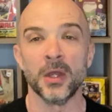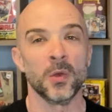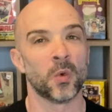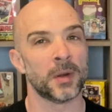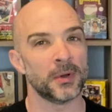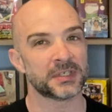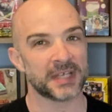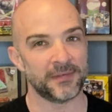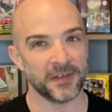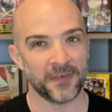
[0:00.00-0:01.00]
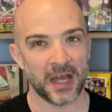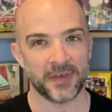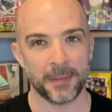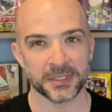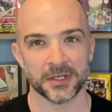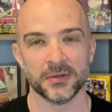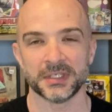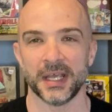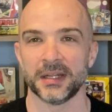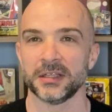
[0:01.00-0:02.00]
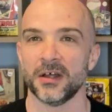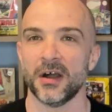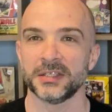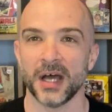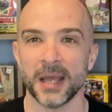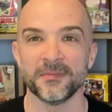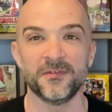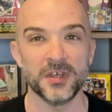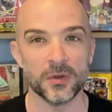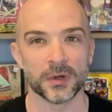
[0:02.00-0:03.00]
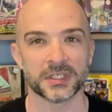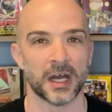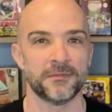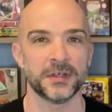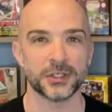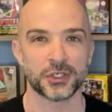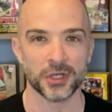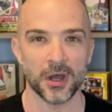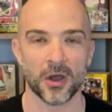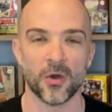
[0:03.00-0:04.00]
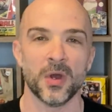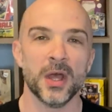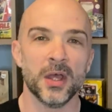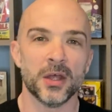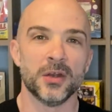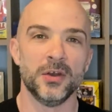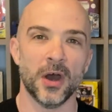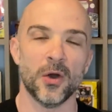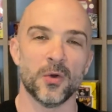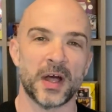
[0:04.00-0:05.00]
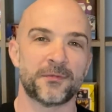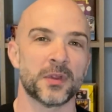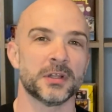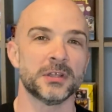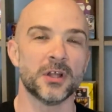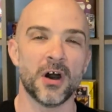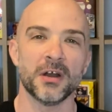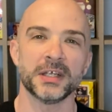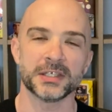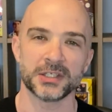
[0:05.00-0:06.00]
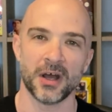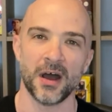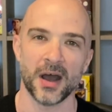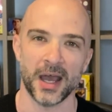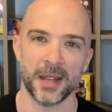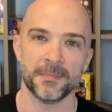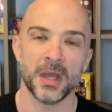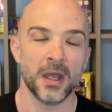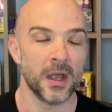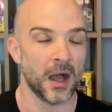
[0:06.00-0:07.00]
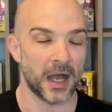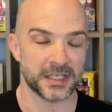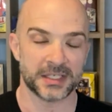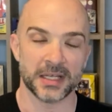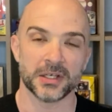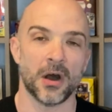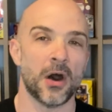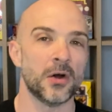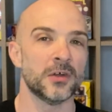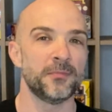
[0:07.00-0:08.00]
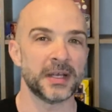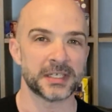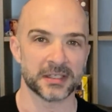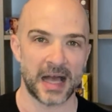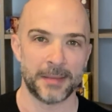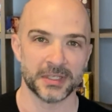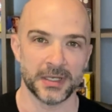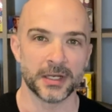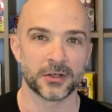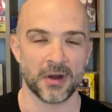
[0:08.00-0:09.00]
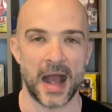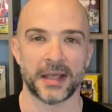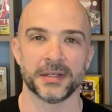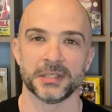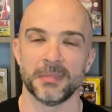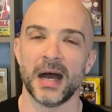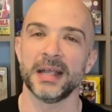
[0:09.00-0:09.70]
We're about 75 episodes in, and longtime viewers of this show know that for the longest time, I sent all of my slabs that needed cracking to my